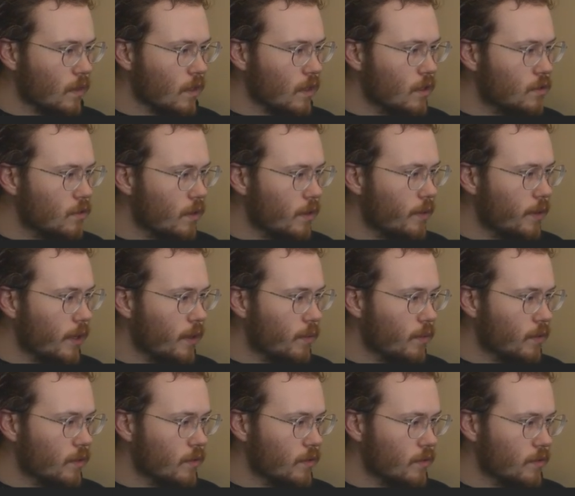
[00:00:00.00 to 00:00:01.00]
So anyway,
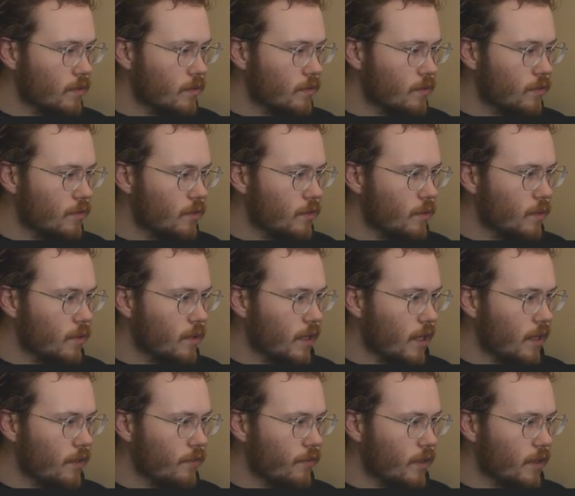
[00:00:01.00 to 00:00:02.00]
we're doing
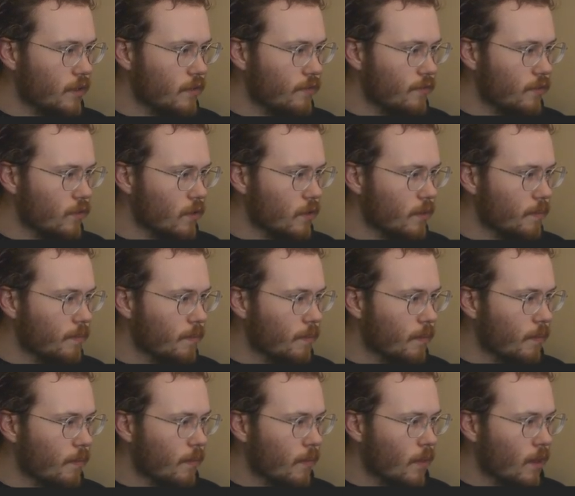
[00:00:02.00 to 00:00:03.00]
that transform,
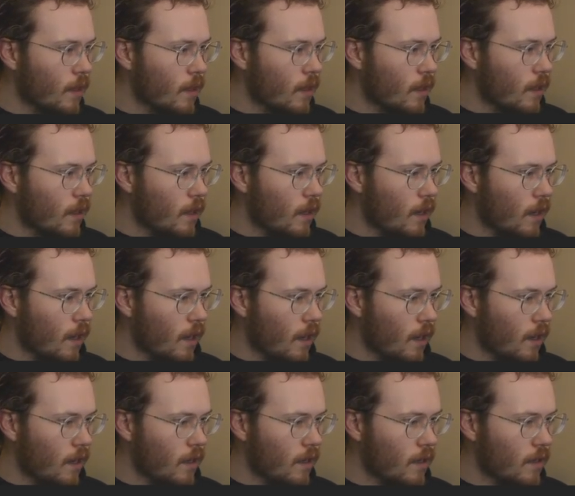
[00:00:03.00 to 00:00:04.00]

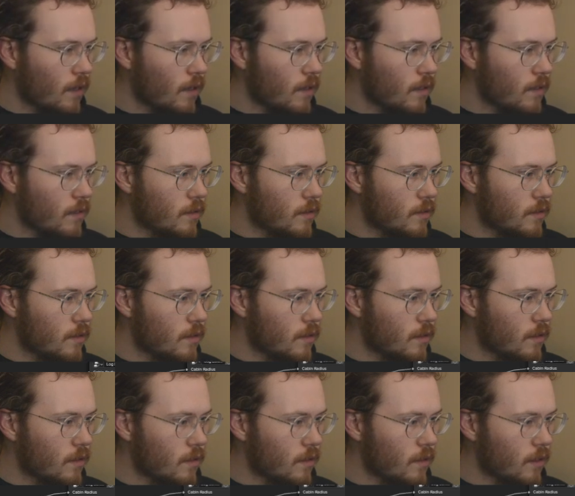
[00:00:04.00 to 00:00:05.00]
and
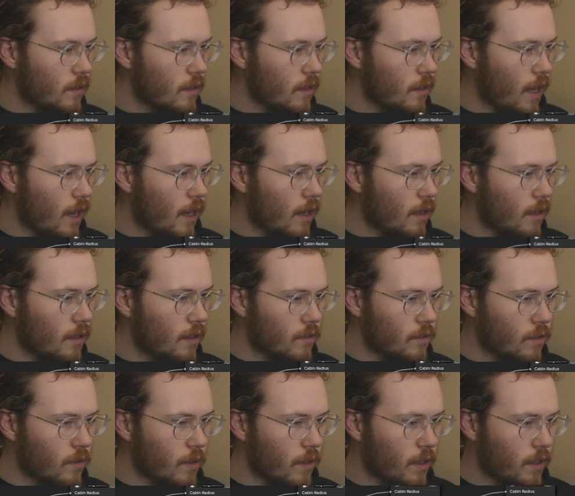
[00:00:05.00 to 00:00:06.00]
then that is
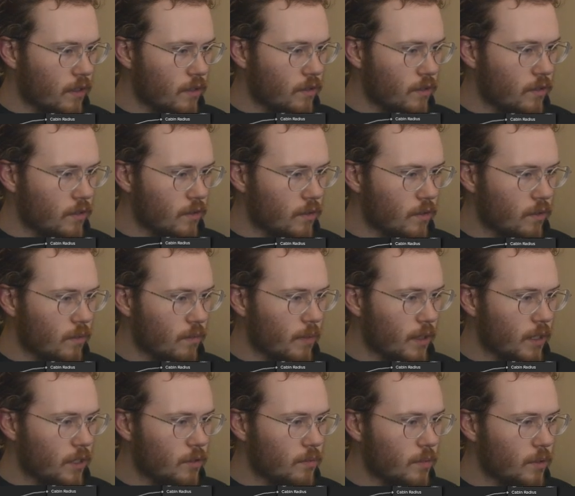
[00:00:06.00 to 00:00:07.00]
going into the
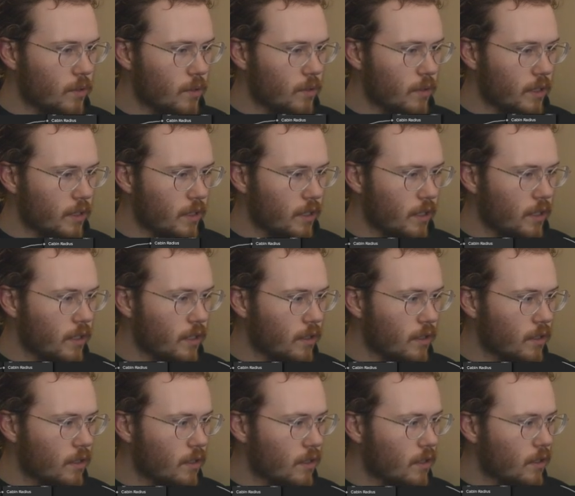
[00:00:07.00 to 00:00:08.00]
mesh boolean here
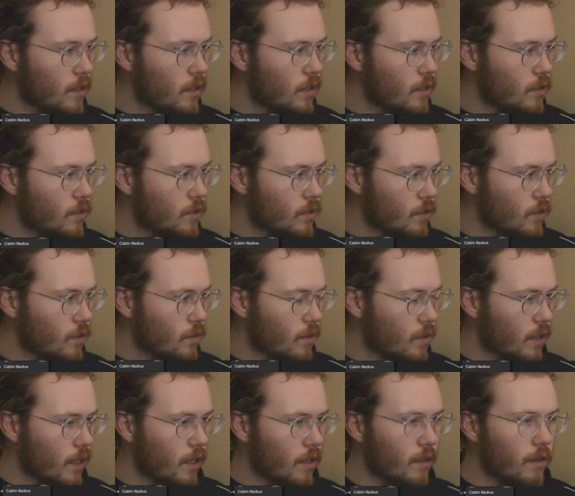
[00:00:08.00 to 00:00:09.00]
to
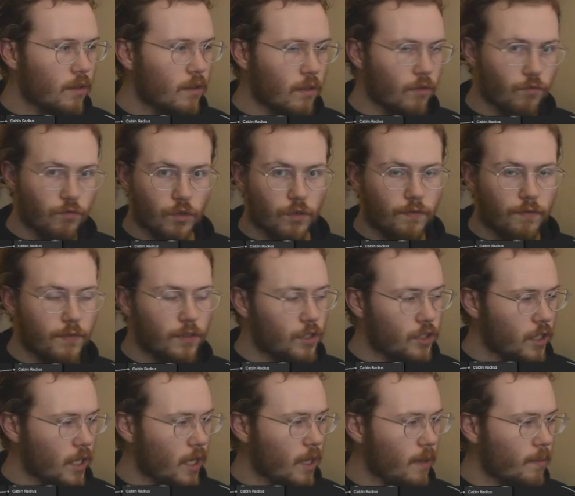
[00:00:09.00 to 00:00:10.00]
cut the roof
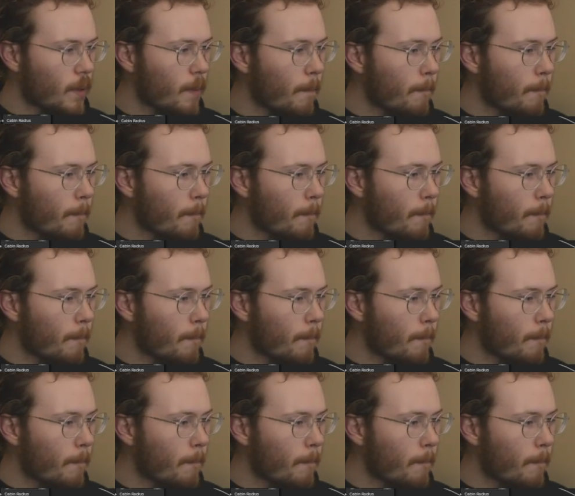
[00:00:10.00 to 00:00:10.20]
shape.